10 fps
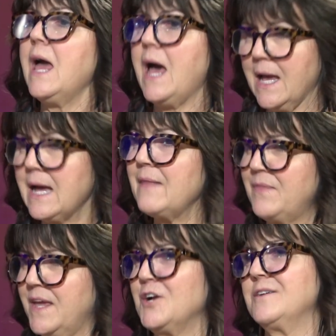I got
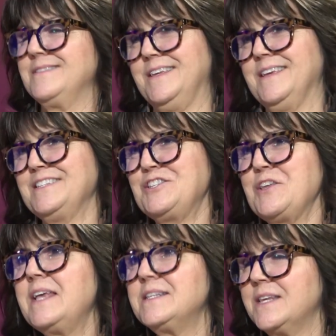there. And
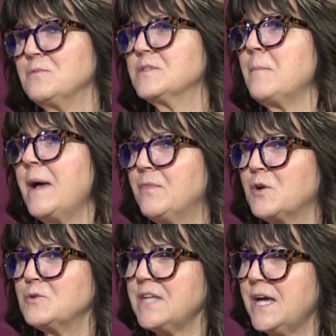he said it was my
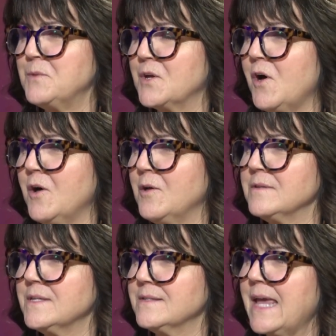third time to call
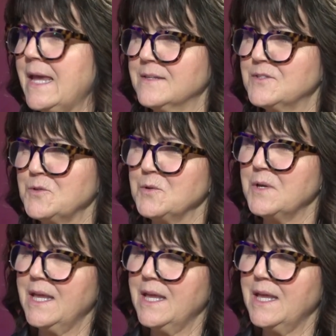and cancel.